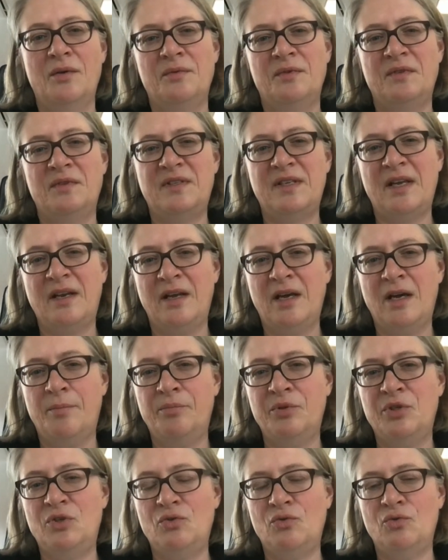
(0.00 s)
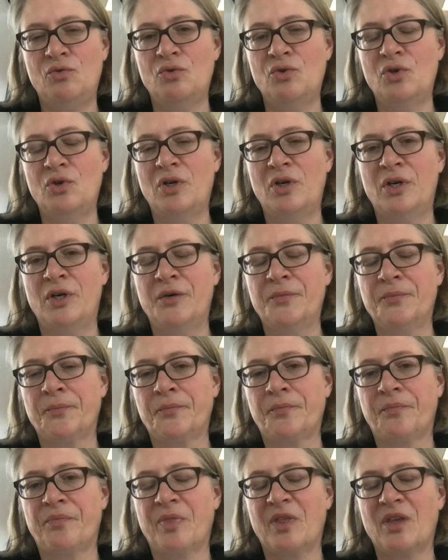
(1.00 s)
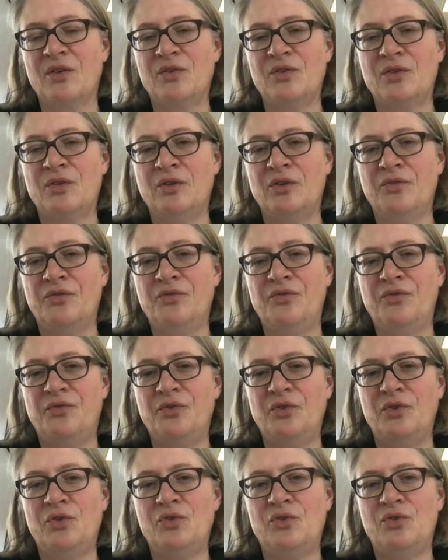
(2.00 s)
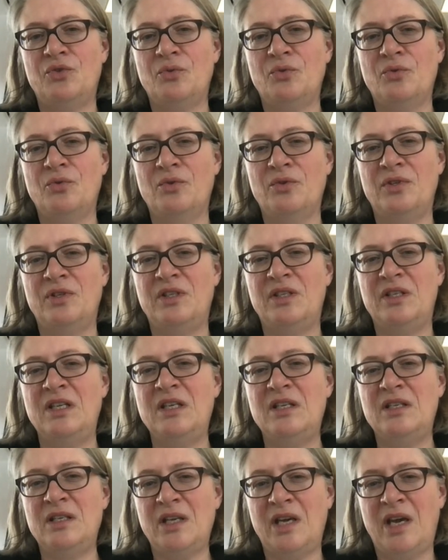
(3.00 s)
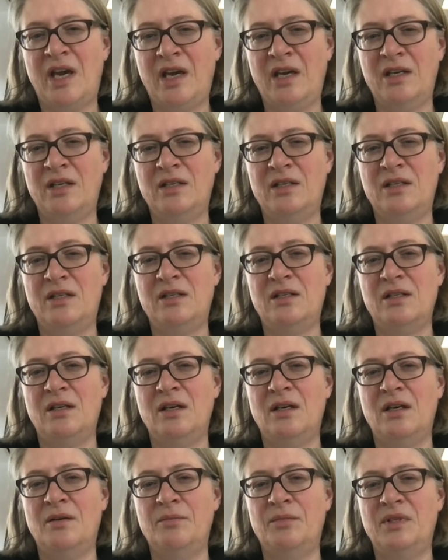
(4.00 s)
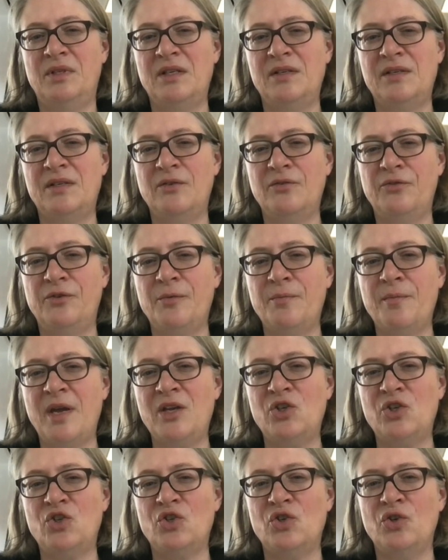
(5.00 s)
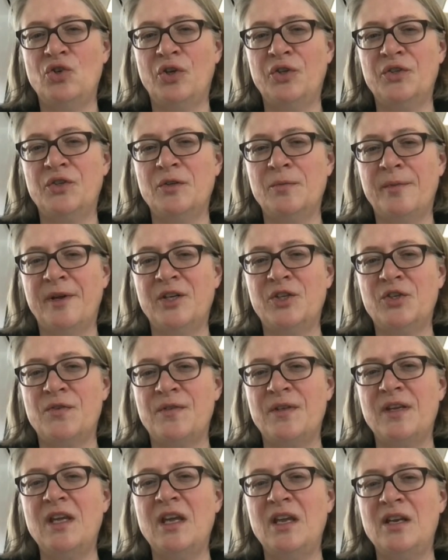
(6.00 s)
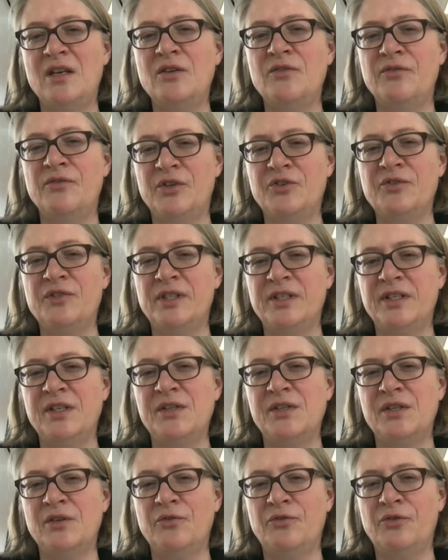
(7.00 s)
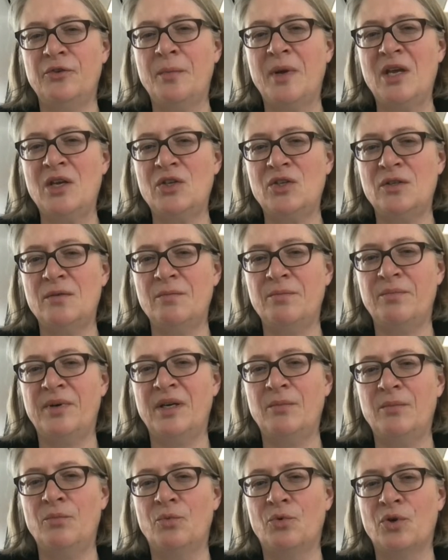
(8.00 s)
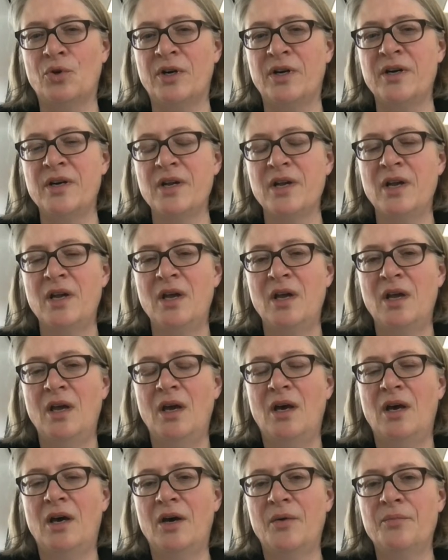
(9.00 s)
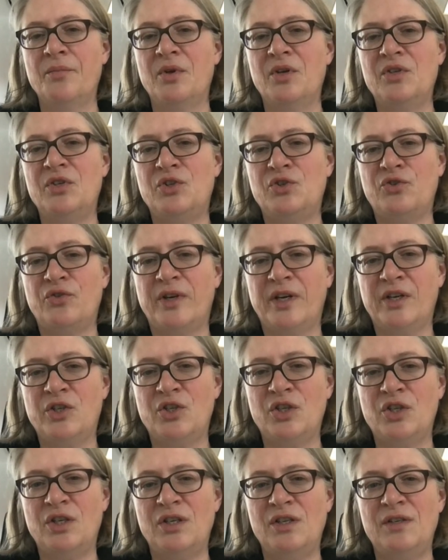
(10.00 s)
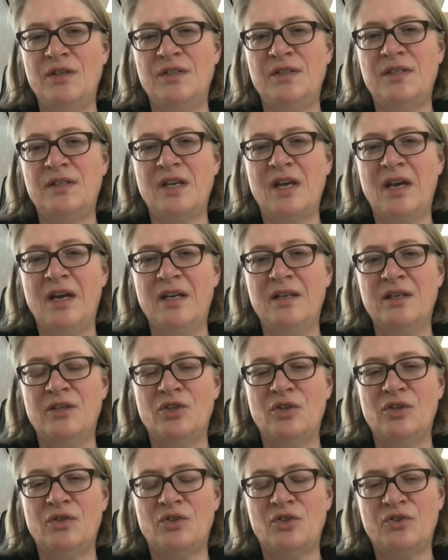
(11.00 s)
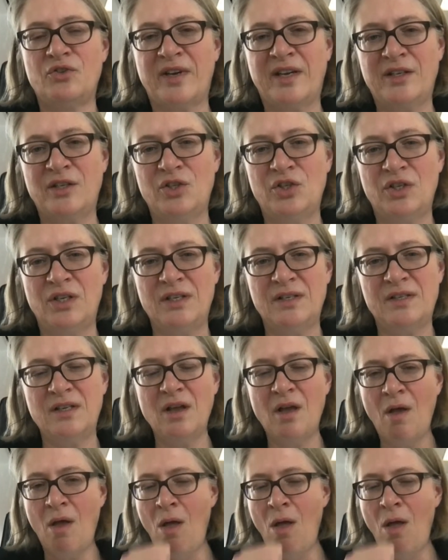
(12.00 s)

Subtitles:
set up to sort of to detect disinformation, not so much the individual disinformation, but more structures and strategies